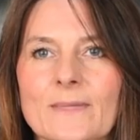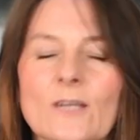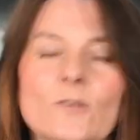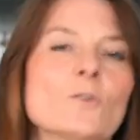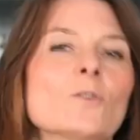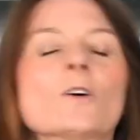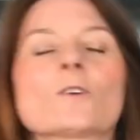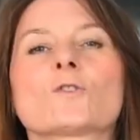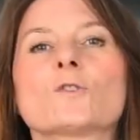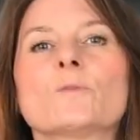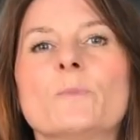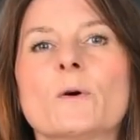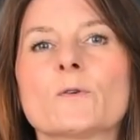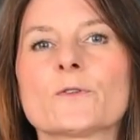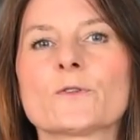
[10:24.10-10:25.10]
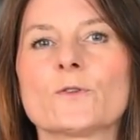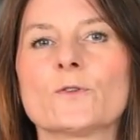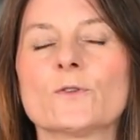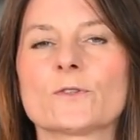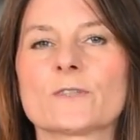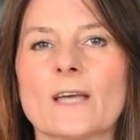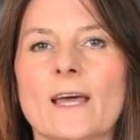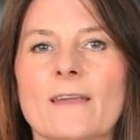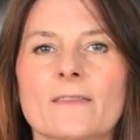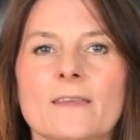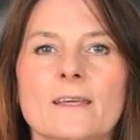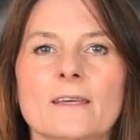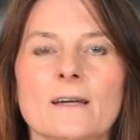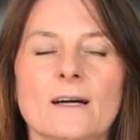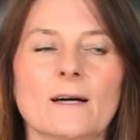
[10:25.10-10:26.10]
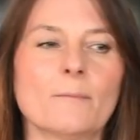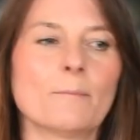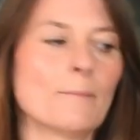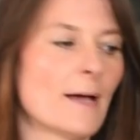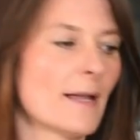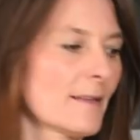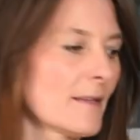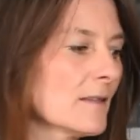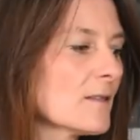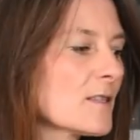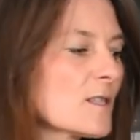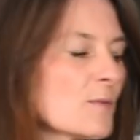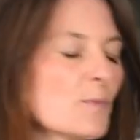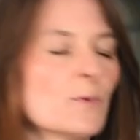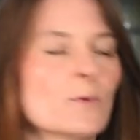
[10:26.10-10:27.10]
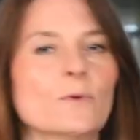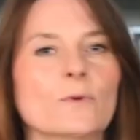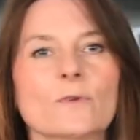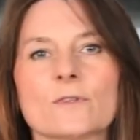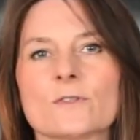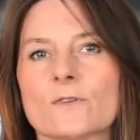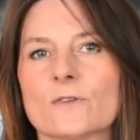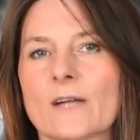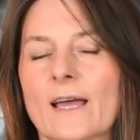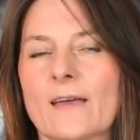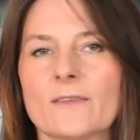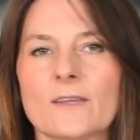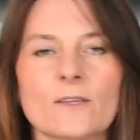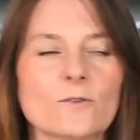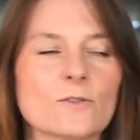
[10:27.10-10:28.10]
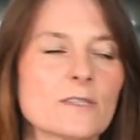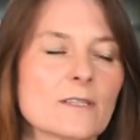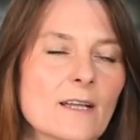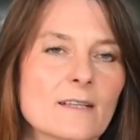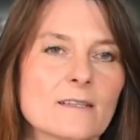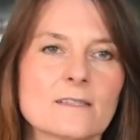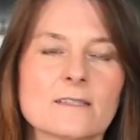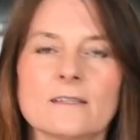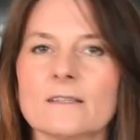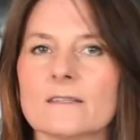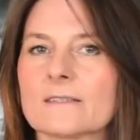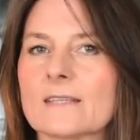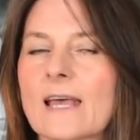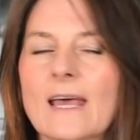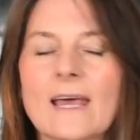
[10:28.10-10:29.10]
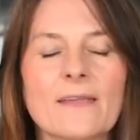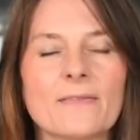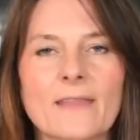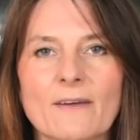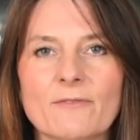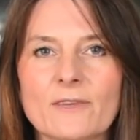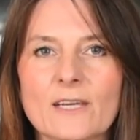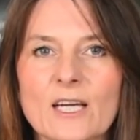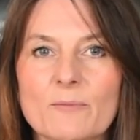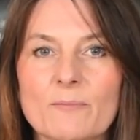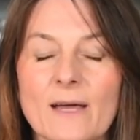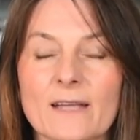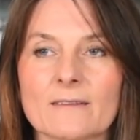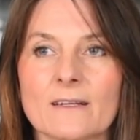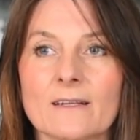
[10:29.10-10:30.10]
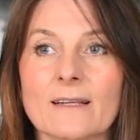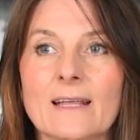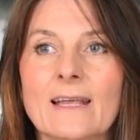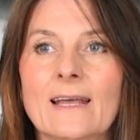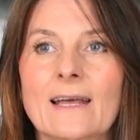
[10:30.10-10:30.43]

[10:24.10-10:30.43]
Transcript: you're not supposed to use any metal spoons or any utensils, nothing metal.